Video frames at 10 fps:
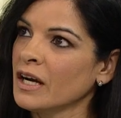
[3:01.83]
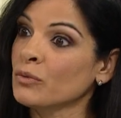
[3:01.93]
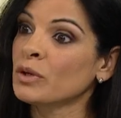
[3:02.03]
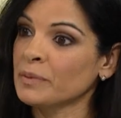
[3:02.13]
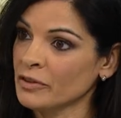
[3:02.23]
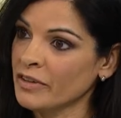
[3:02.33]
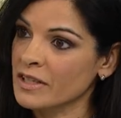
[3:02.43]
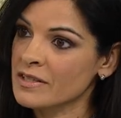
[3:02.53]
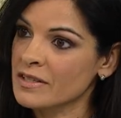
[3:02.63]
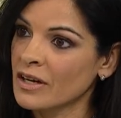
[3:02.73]
ripple
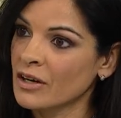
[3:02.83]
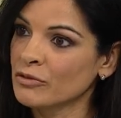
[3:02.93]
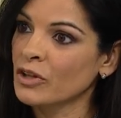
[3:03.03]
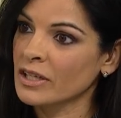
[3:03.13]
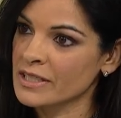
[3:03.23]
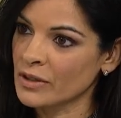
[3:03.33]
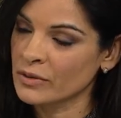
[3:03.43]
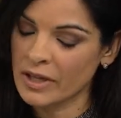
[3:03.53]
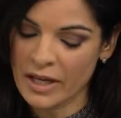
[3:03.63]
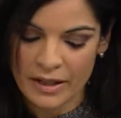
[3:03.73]
effects of
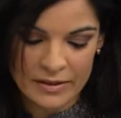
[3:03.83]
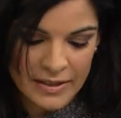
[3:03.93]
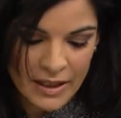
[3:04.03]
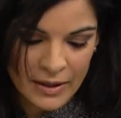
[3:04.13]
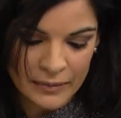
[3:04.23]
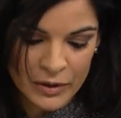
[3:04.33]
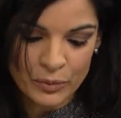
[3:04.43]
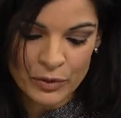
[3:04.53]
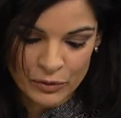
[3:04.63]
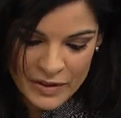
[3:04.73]
lockdown. And, you
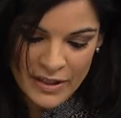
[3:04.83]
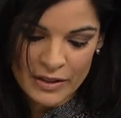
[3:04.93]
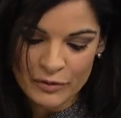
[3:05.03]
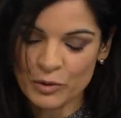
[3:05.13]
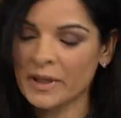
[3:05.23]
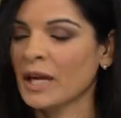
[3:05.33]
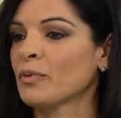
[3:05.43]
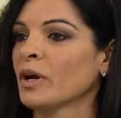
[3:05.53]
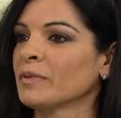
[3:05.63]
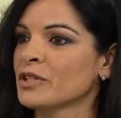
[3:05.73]
know, you've said that if you became
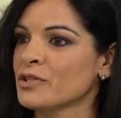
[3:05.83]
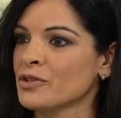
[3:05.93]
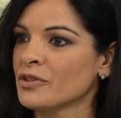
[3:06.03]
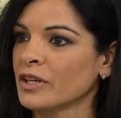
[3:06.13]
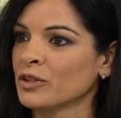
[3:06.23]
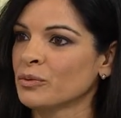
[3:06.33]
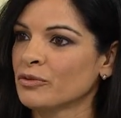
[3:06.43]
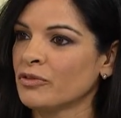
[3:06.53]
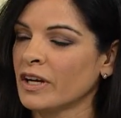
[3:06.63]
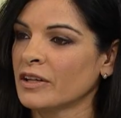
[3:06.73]
Prime Minister, that you
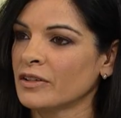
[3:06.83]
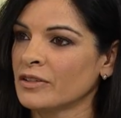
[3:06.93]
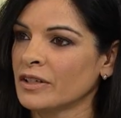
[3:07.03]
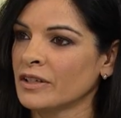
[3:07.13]
would fire